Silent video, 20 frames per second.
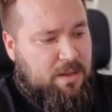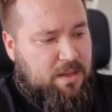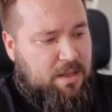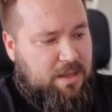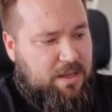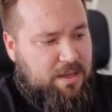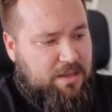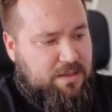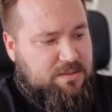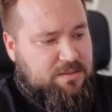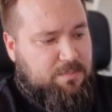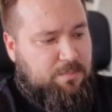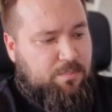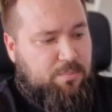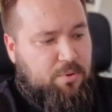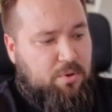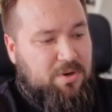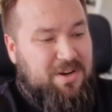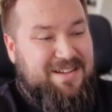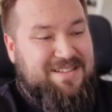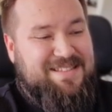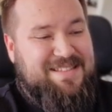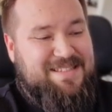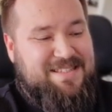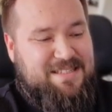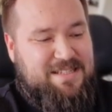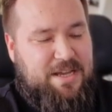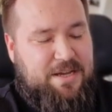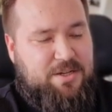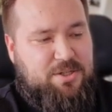is product
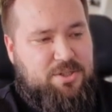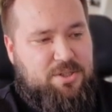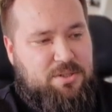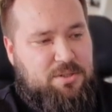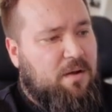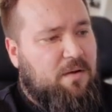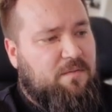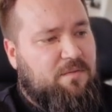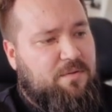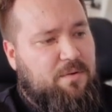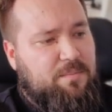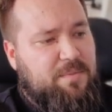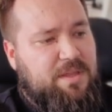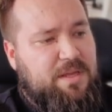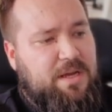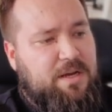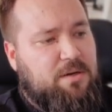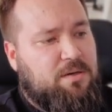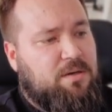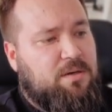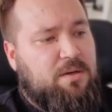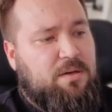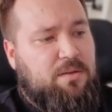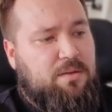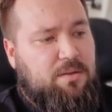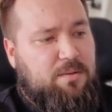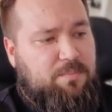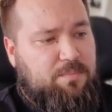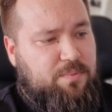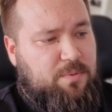section. From there,
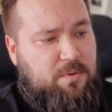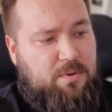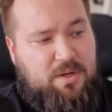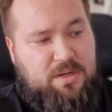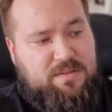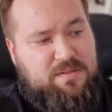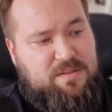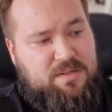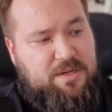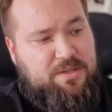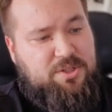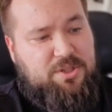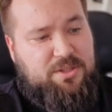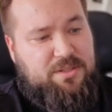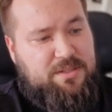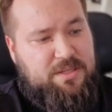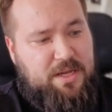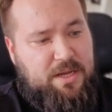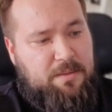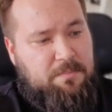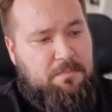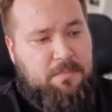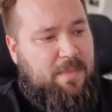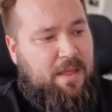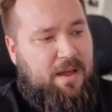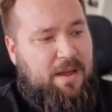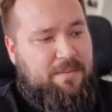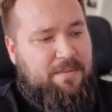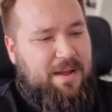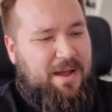the product section name,
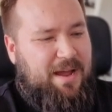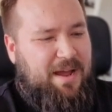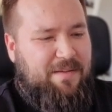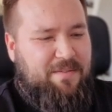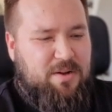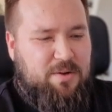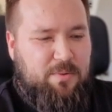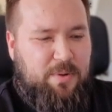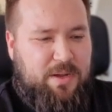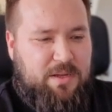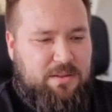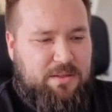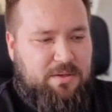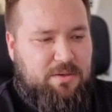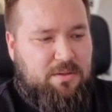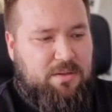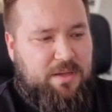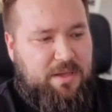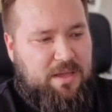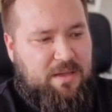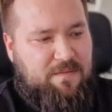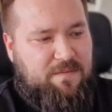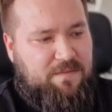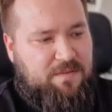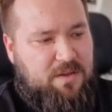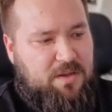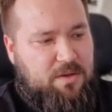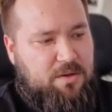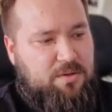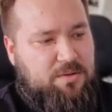I have a quick little if
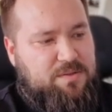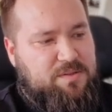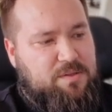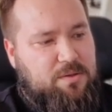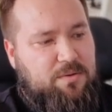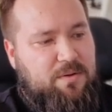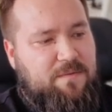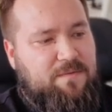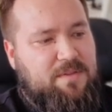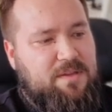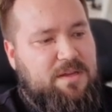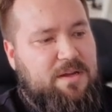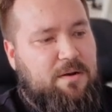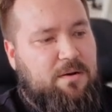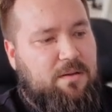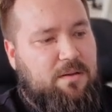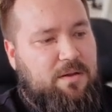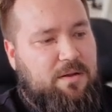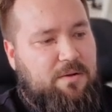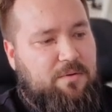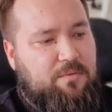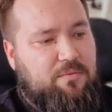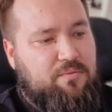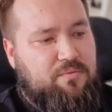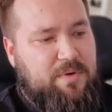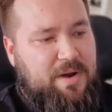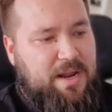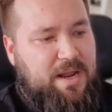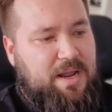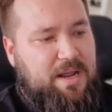here. So if the
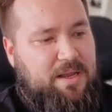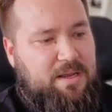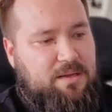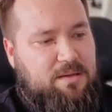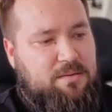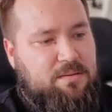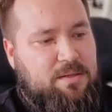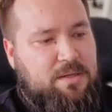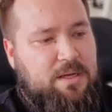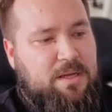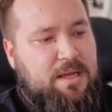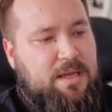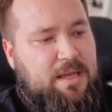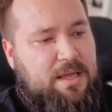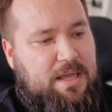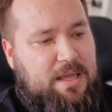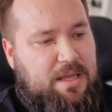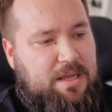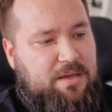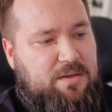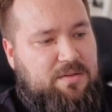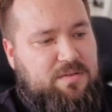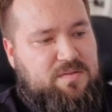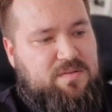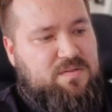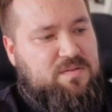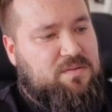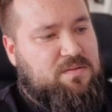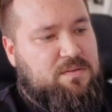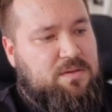array
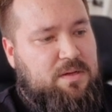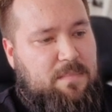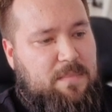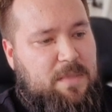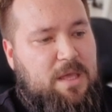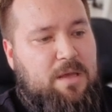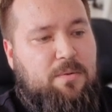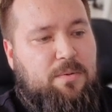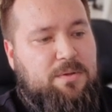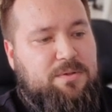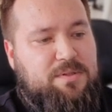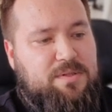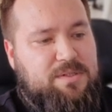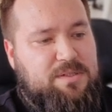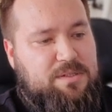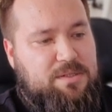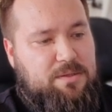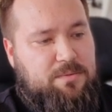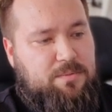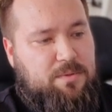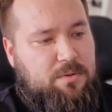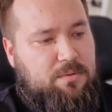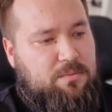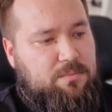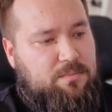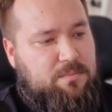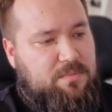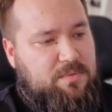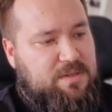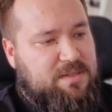is equal to zero,
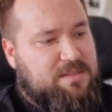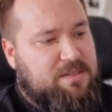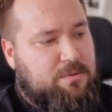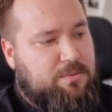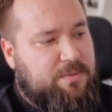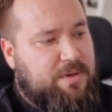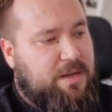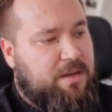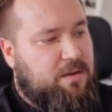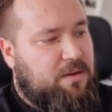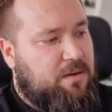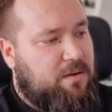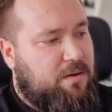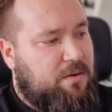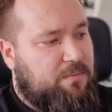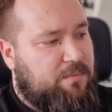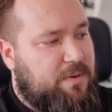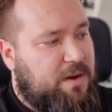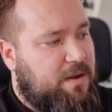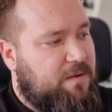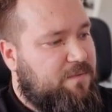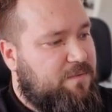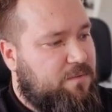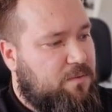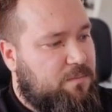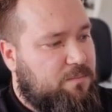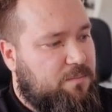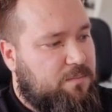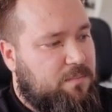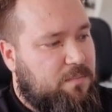this array, array
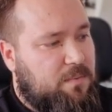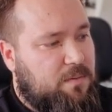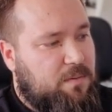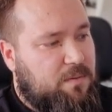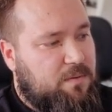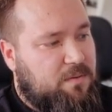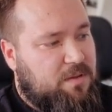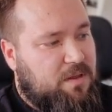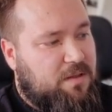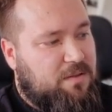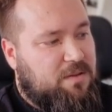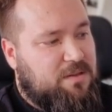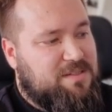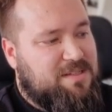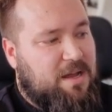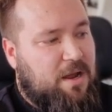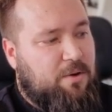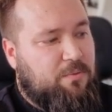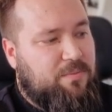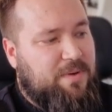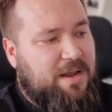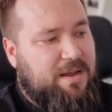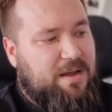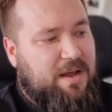from th this array